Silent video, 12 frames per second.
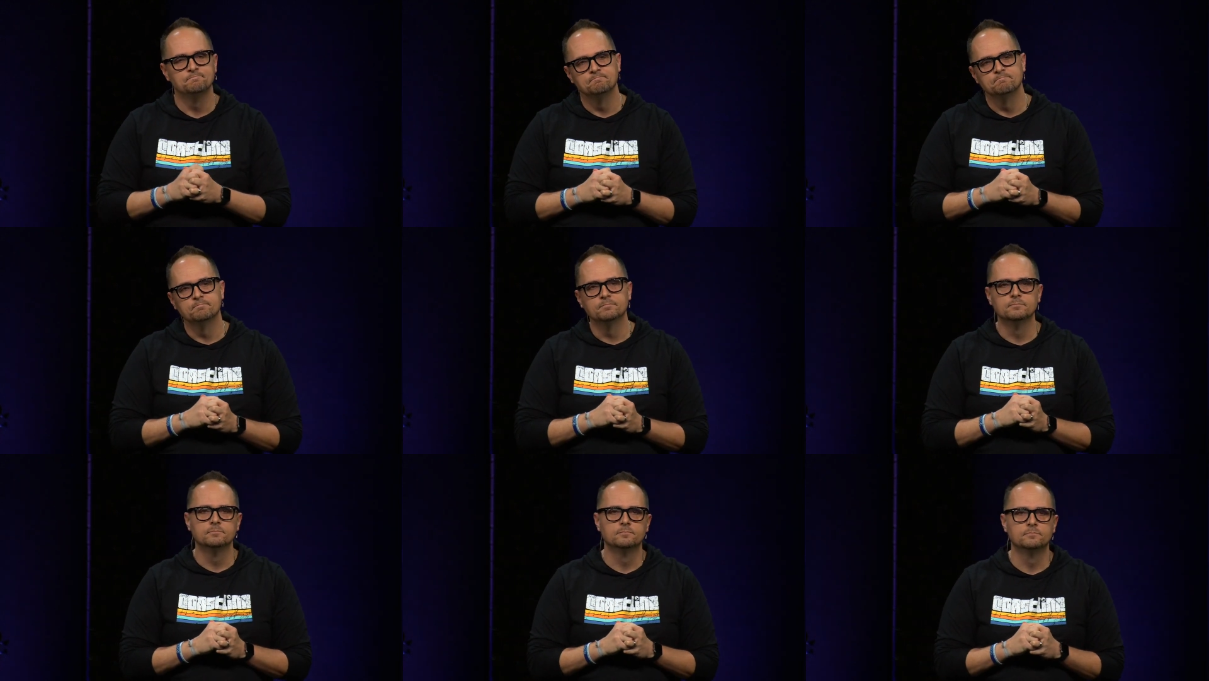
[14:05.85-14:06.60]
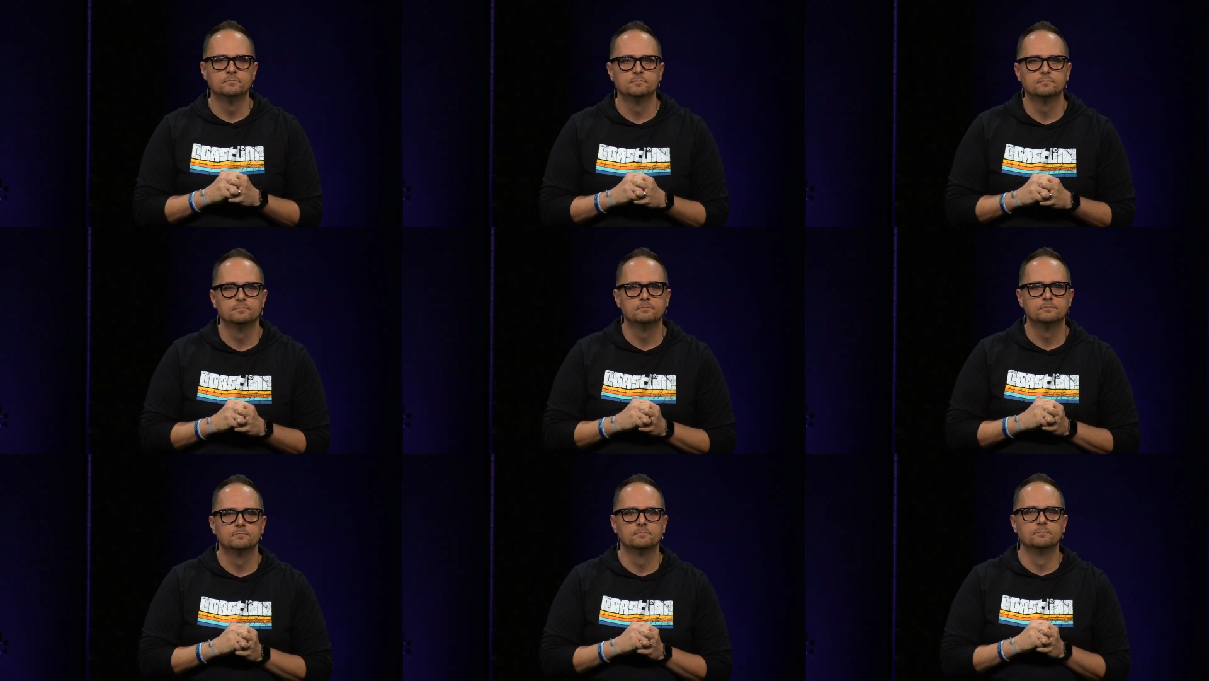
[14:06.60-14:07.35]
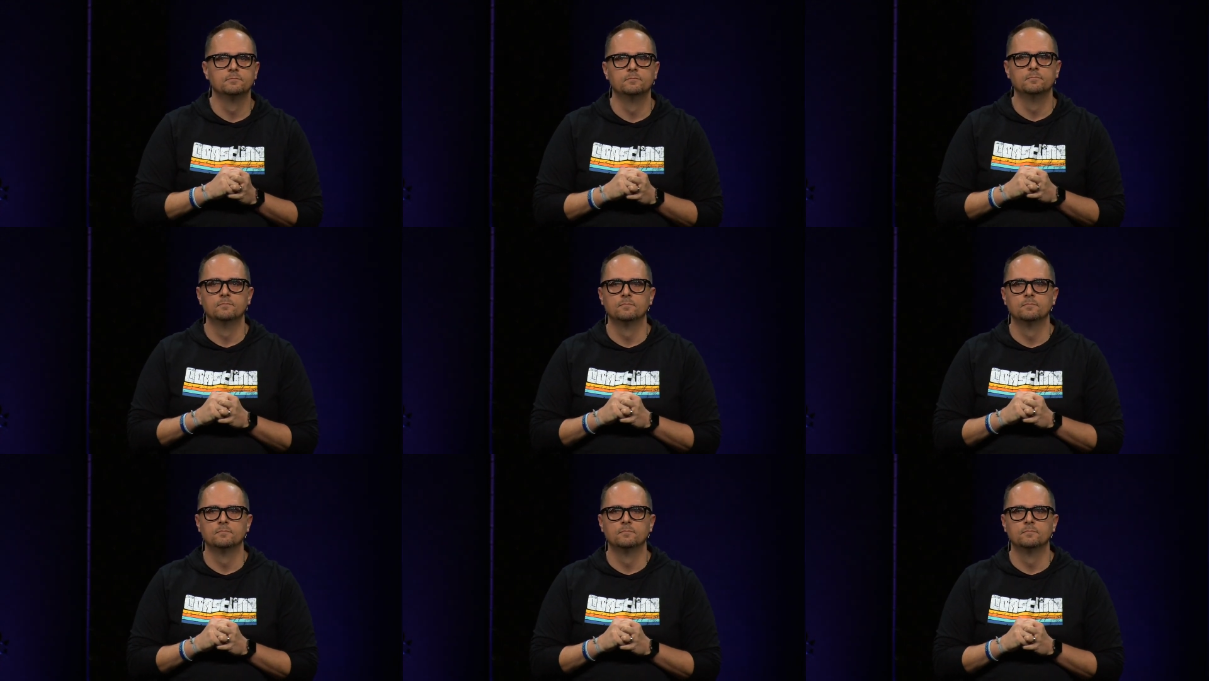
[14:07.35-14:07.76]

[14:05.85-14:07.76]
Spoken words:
Nobody speaks.